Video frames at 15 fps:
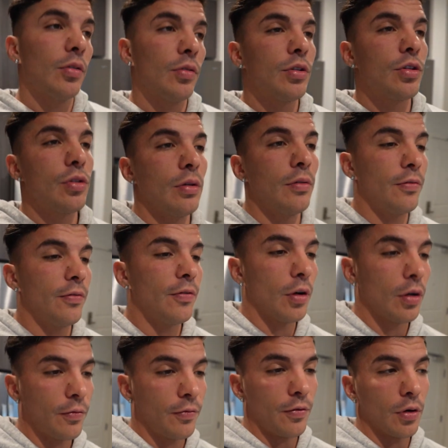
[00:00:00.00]
to
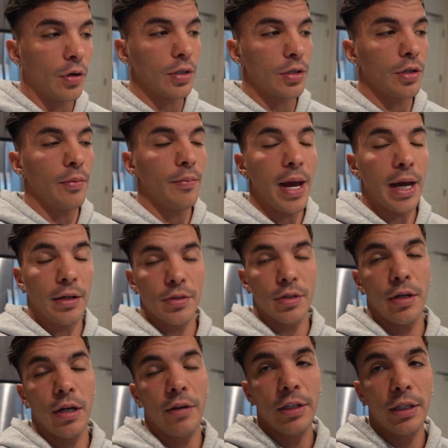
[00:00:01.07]
focus on the macros
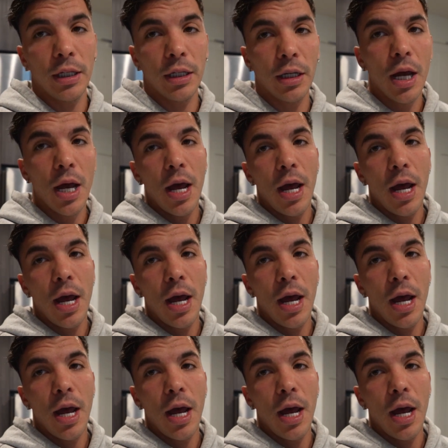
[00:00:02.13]
and everything,